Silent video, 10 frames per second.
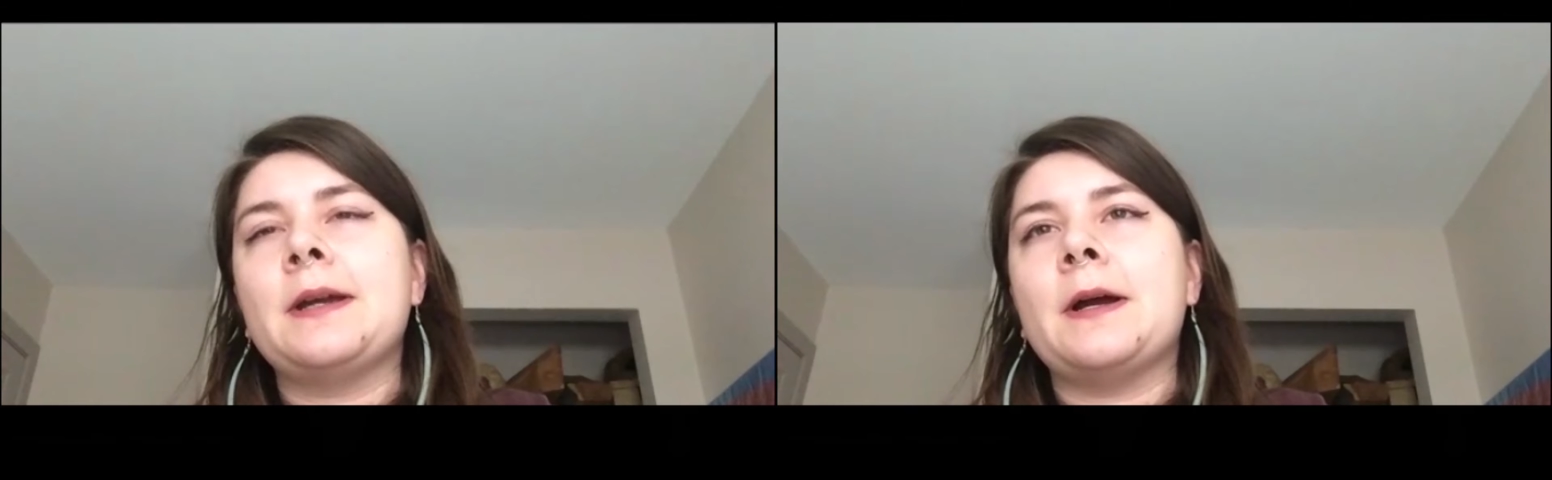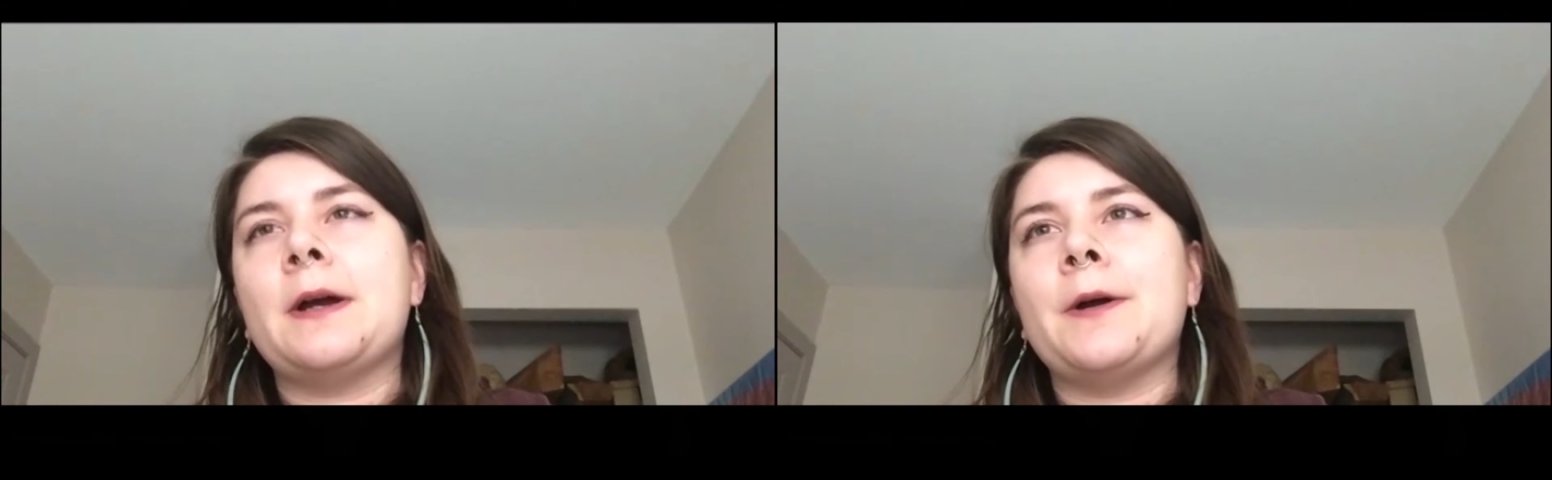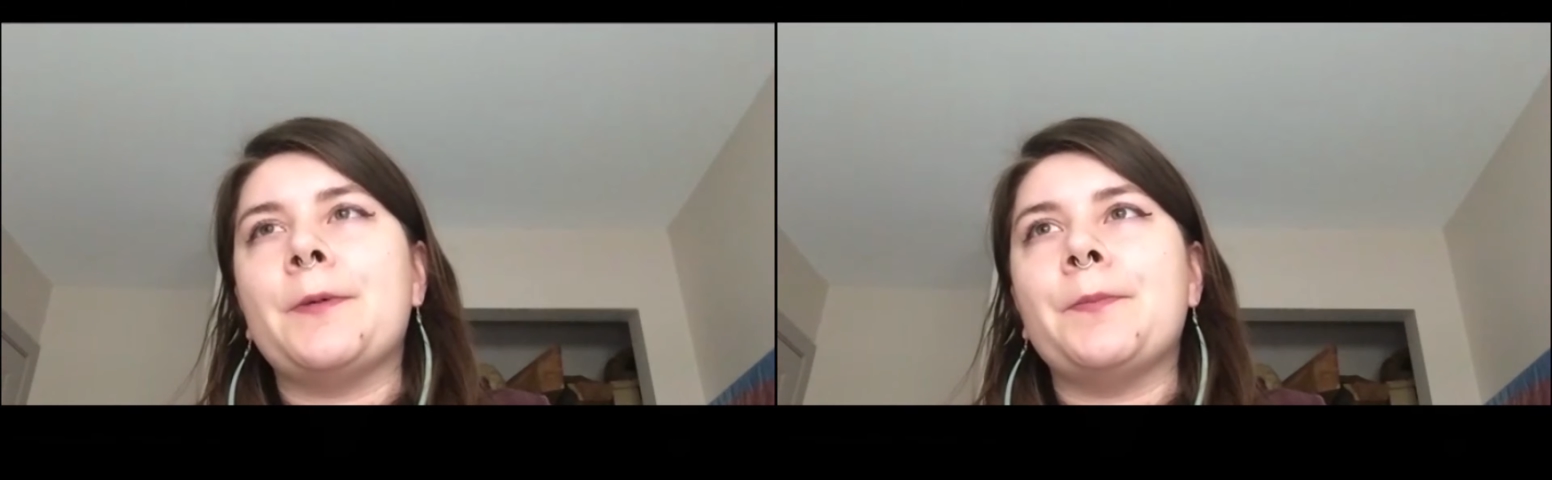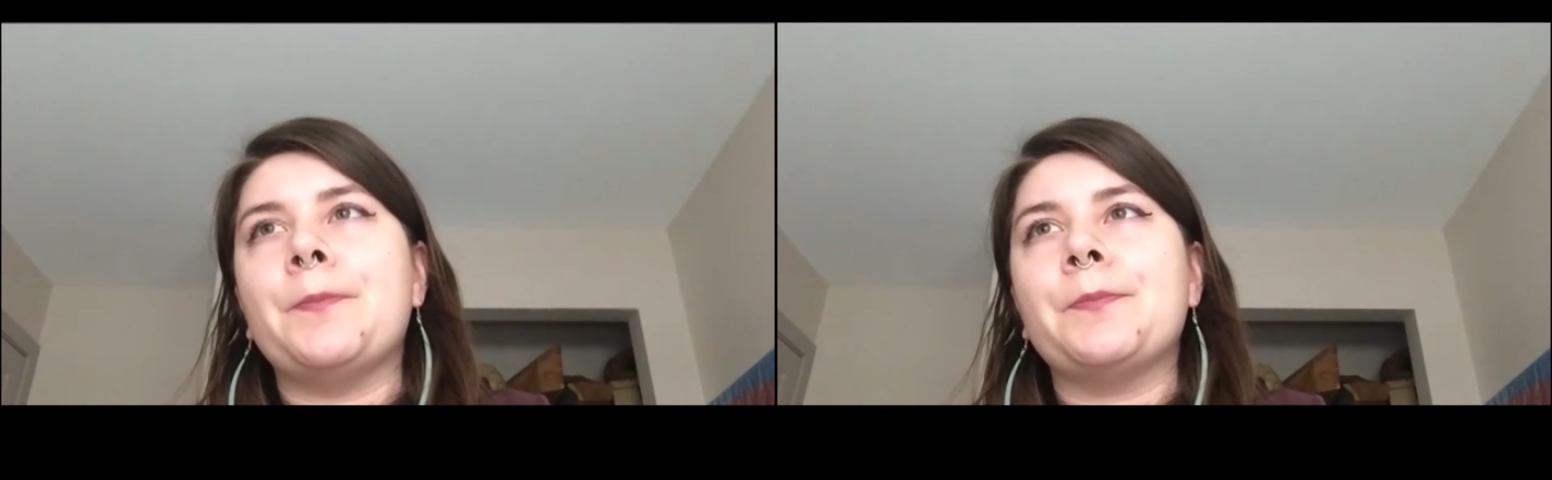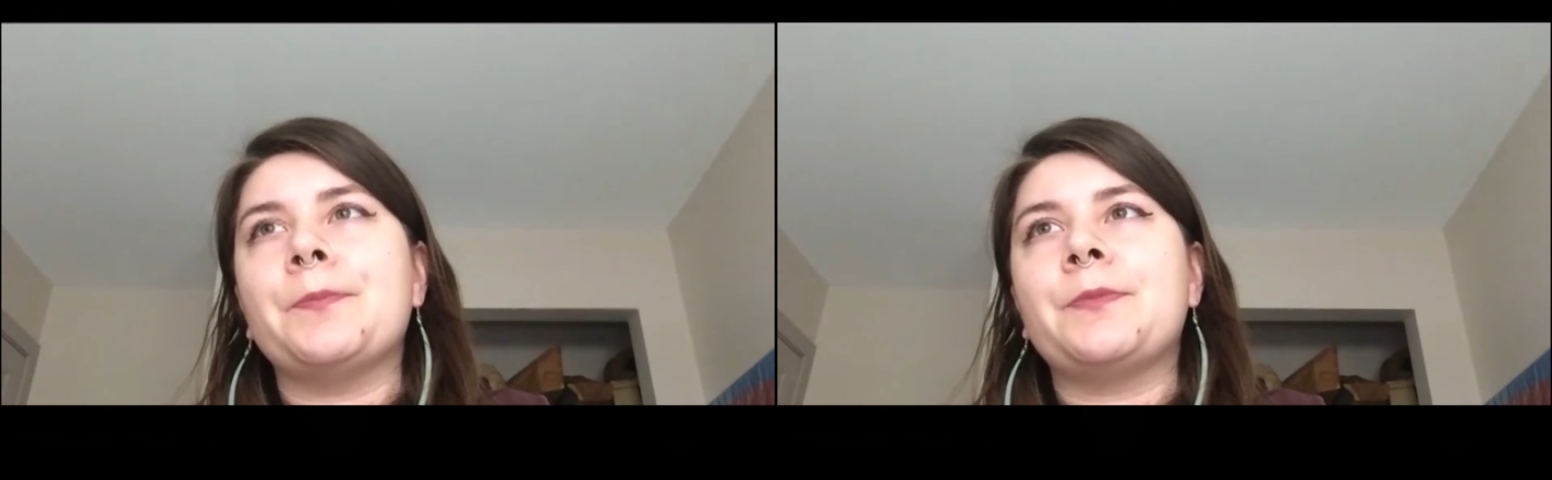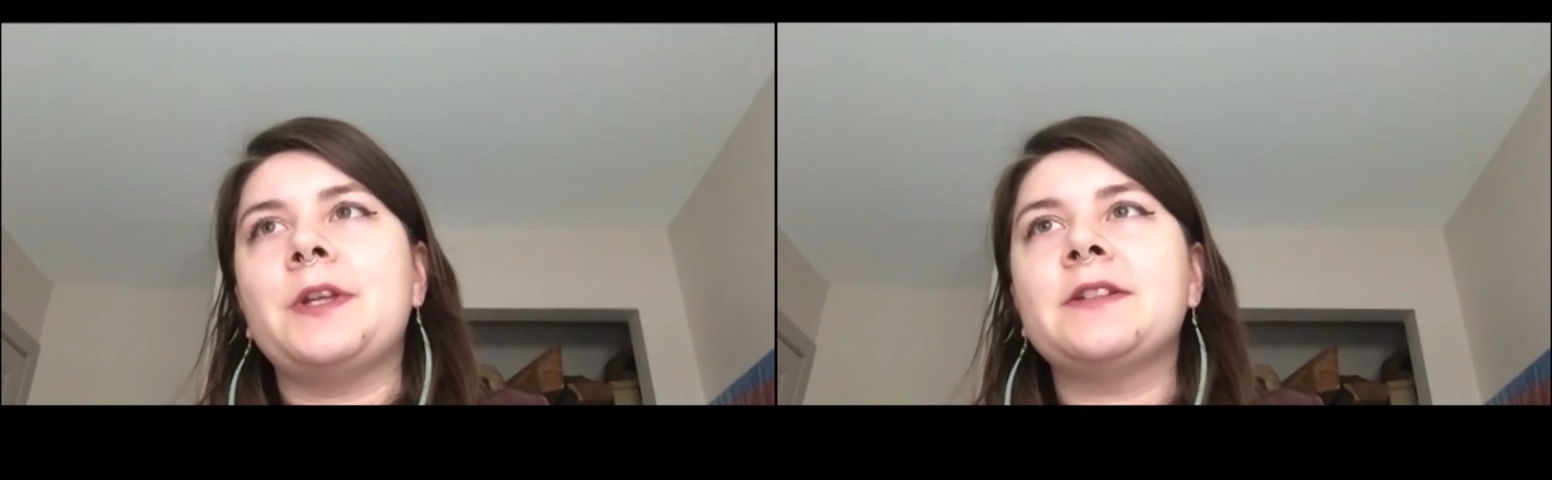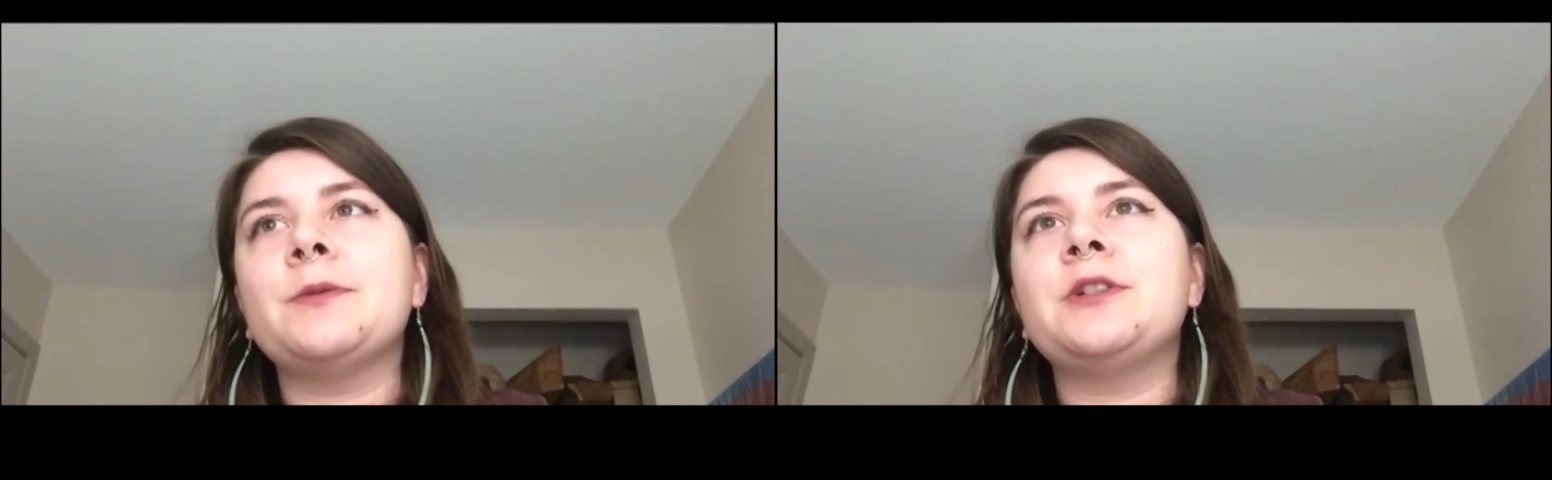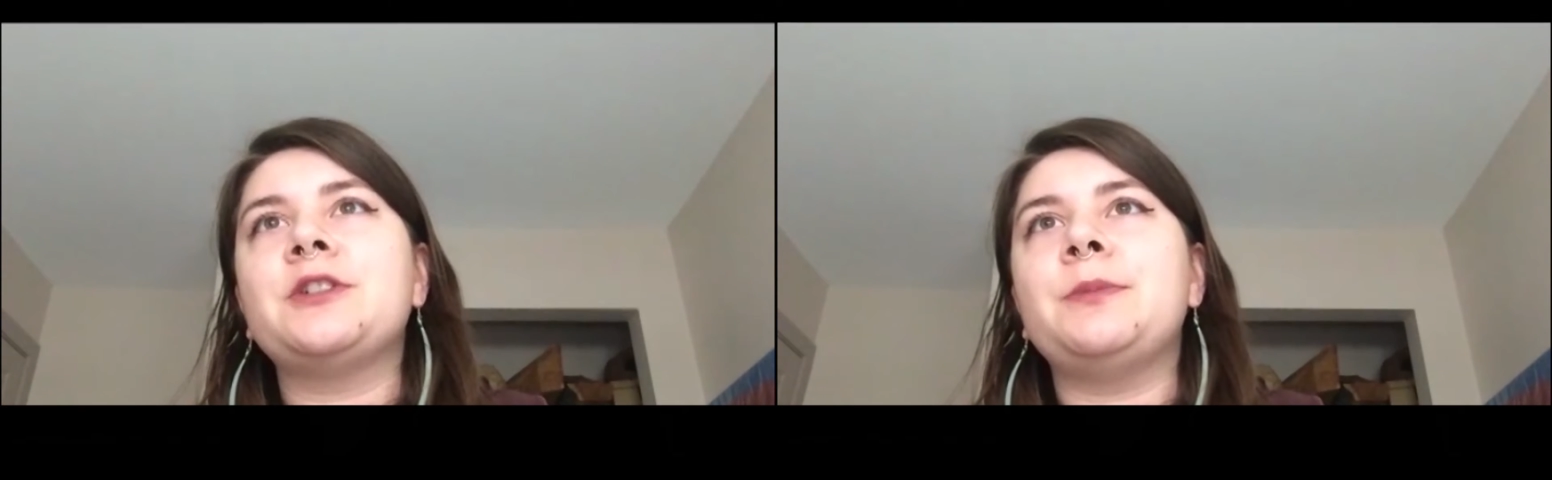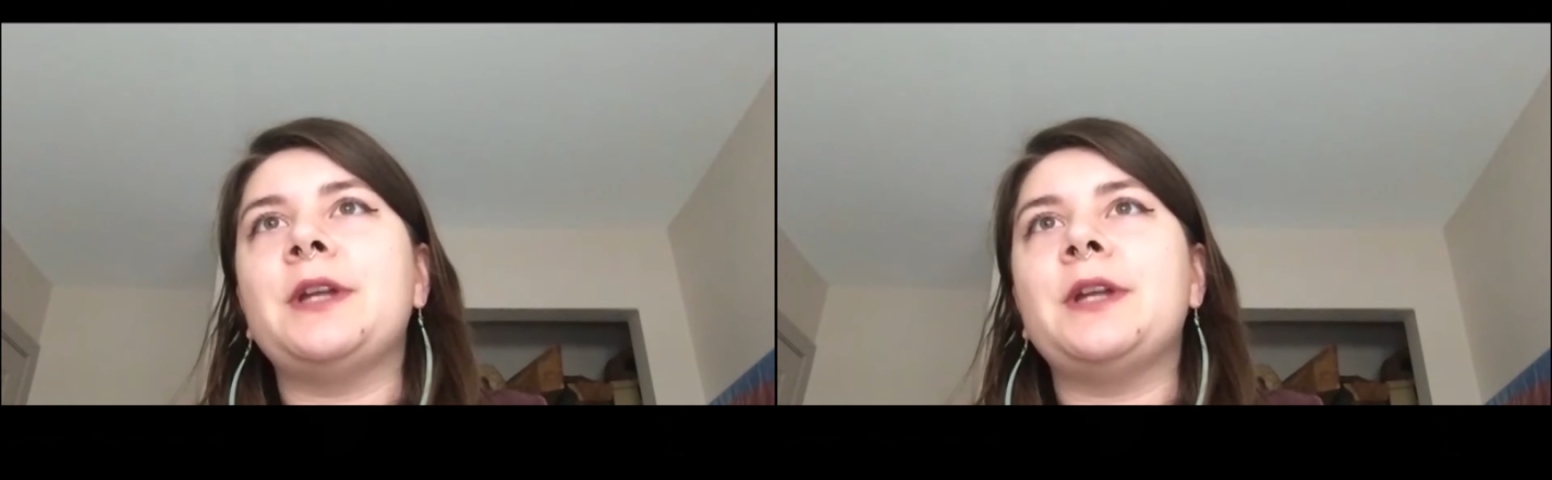um, things that we should